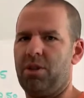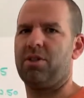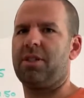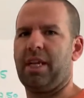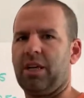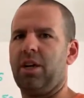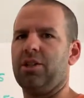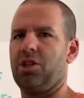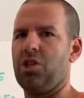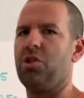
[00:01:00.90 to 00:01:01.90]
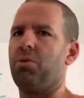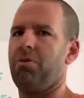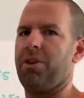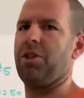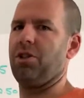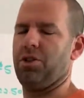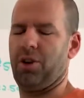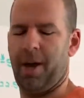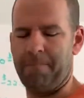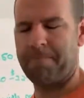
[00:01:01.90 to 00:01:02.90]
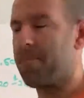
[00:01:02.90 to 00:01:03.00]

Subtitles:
this thing called unusual features, okay?